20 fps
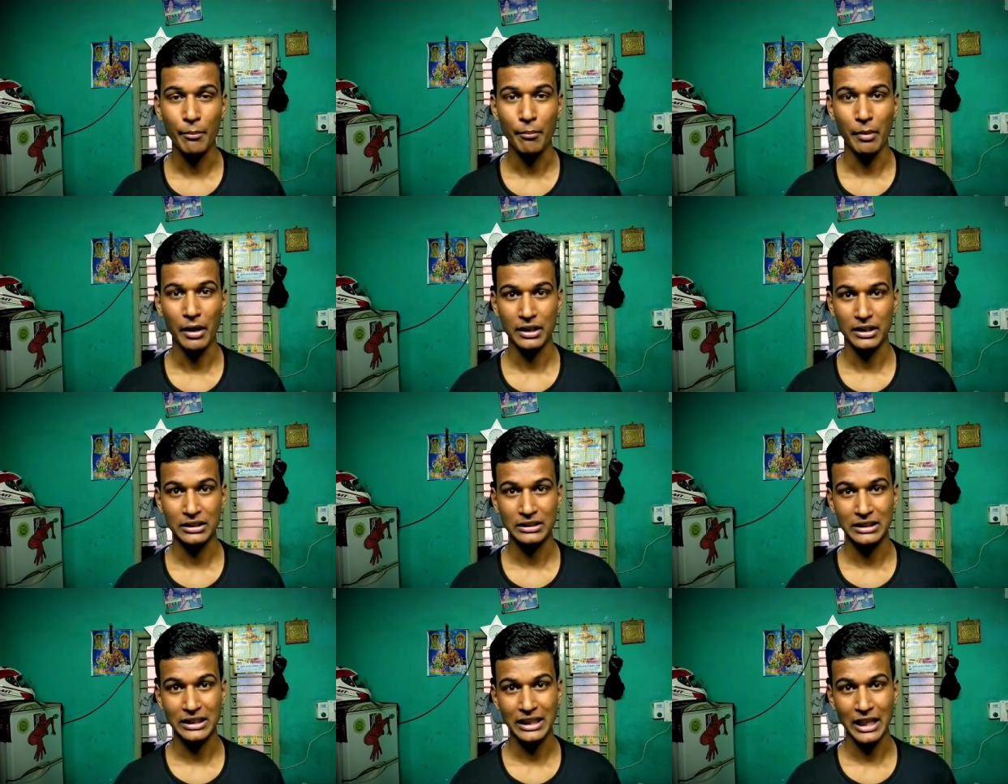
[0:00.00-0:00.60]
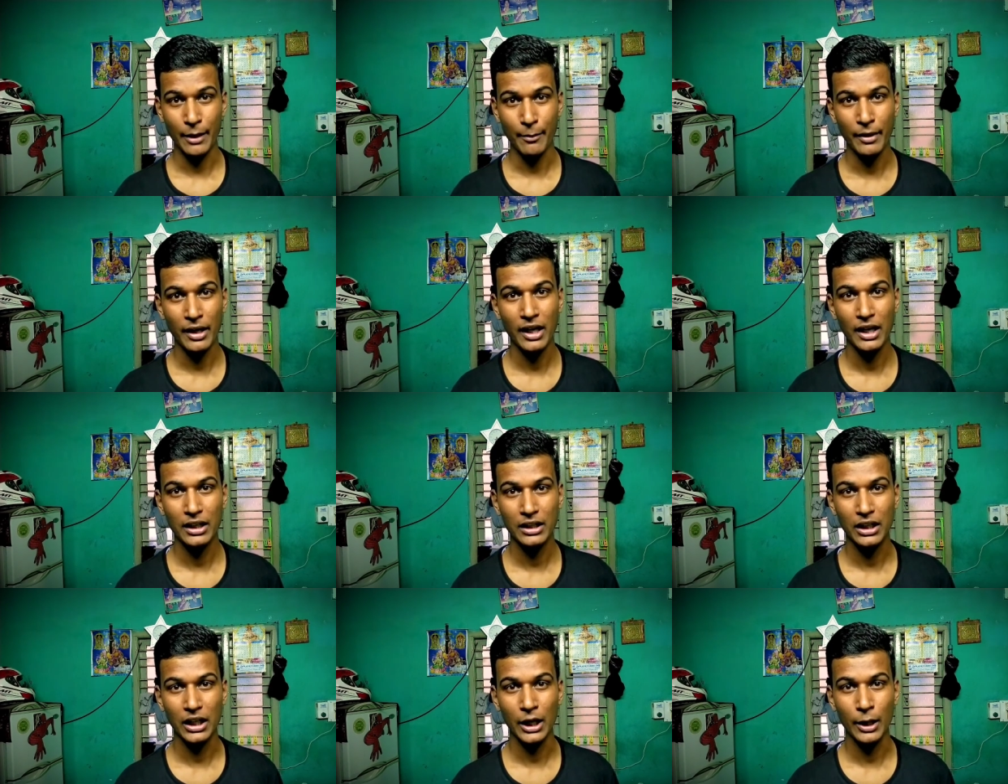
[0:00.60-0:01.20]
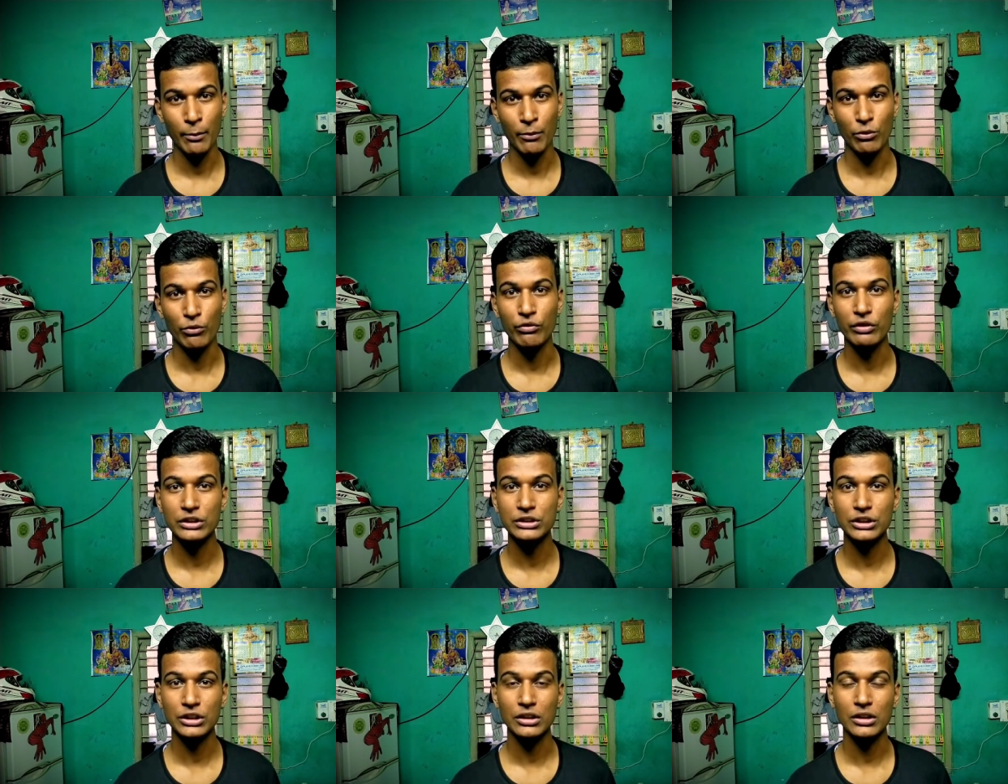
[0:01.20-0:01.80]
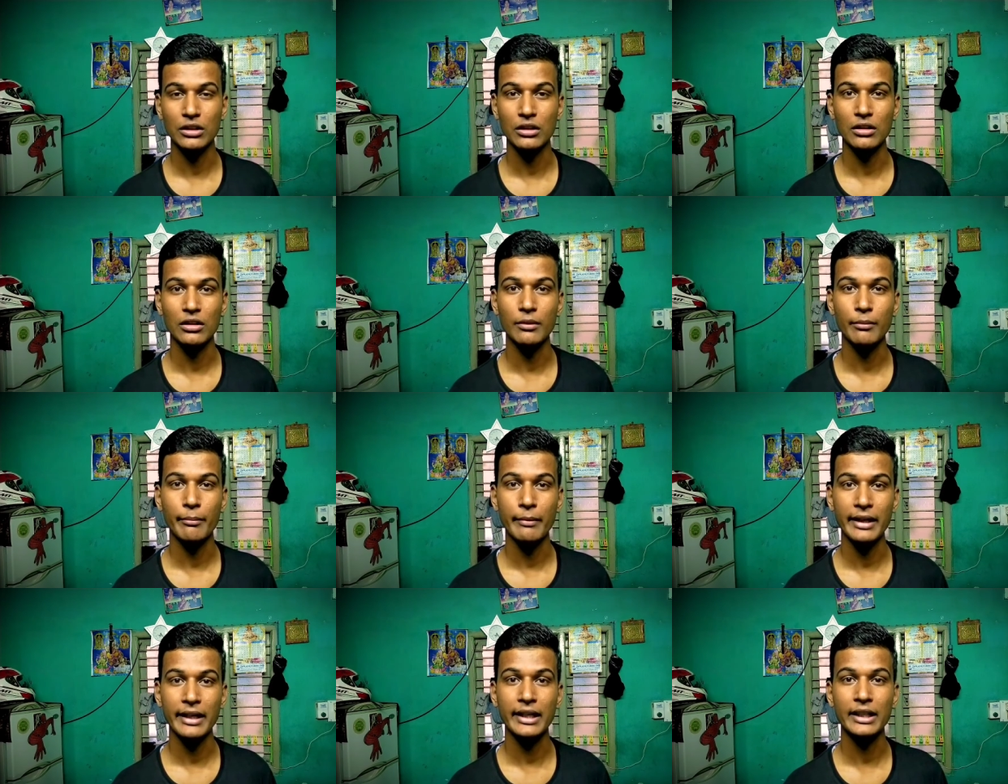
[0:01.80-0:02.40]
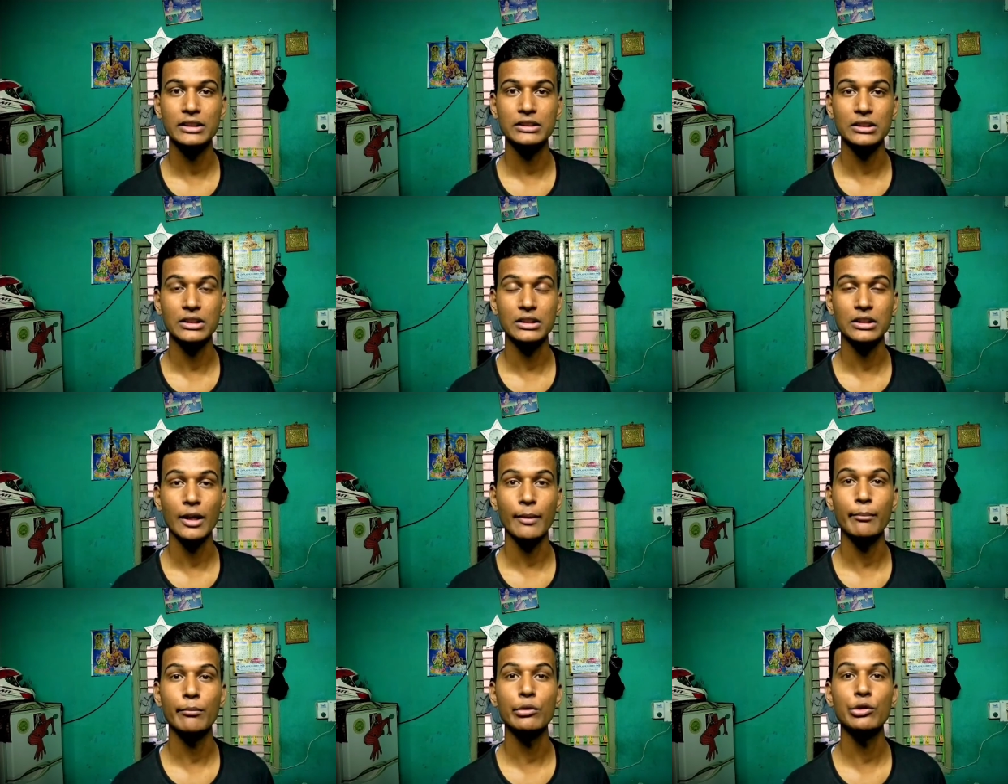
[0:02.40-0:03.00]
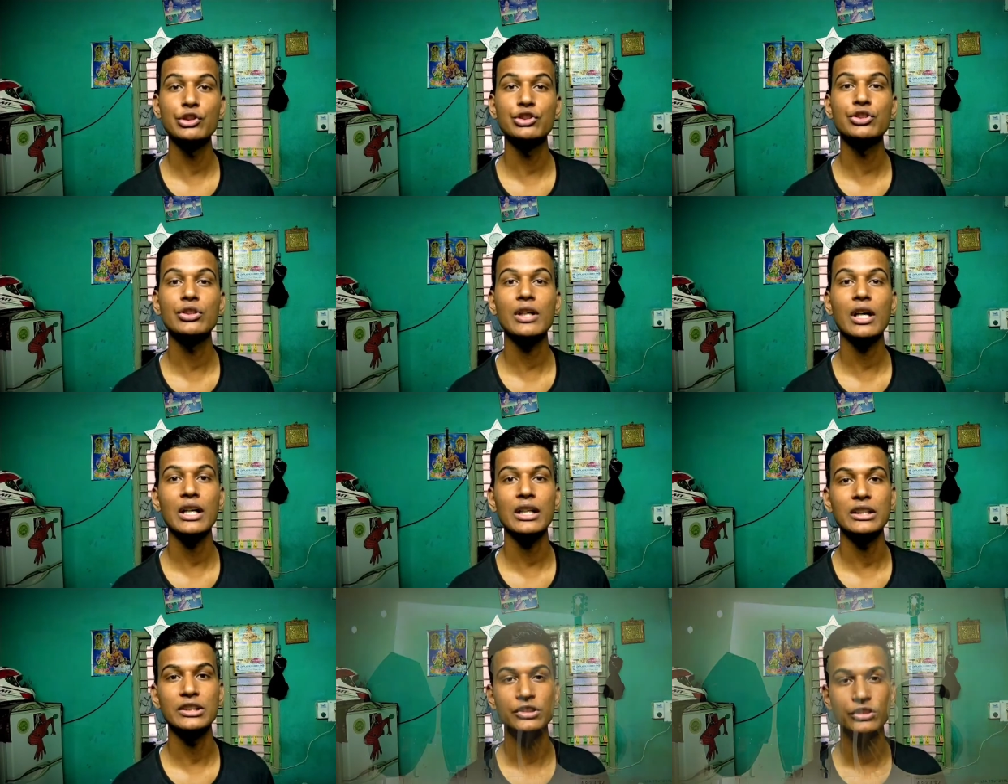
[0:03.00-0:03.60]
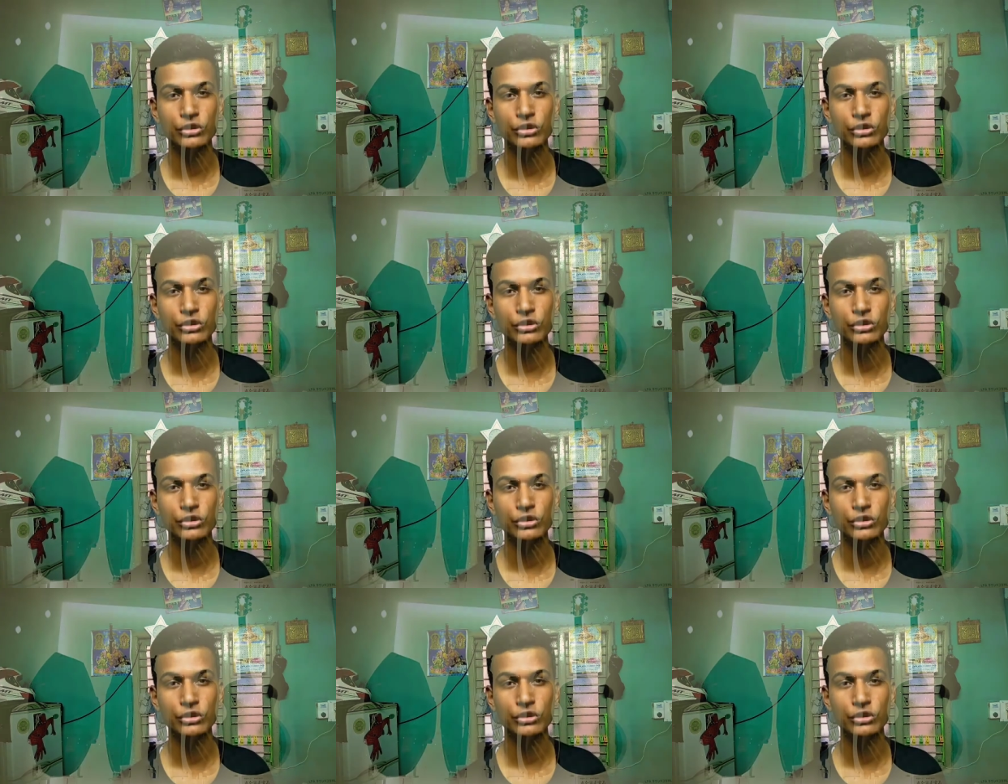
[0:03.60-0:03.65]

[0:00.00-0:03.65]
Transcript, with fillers: but the Yamaha team which uh, makes the musical